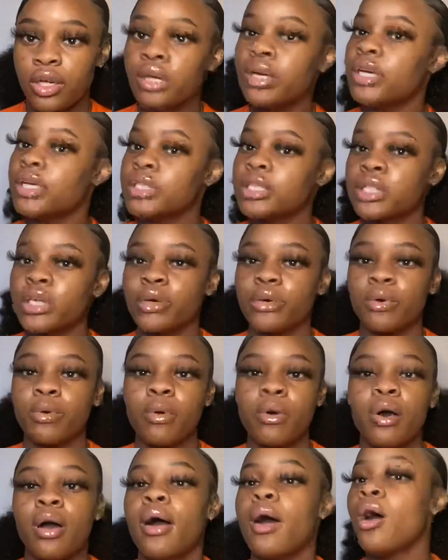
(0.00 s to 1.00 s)
And so
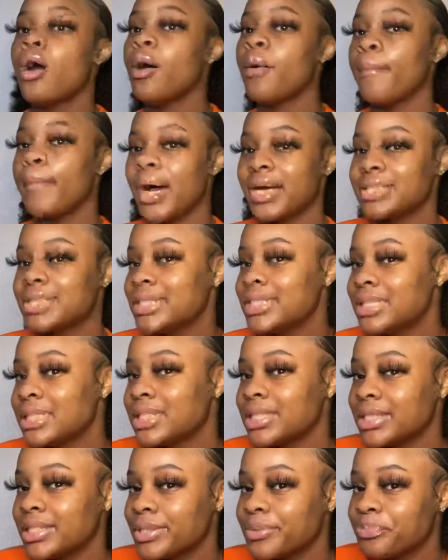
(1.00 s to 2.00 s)
my
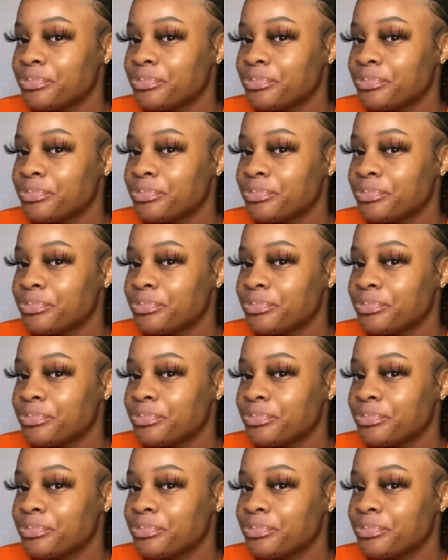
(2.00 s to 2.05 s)
teacher,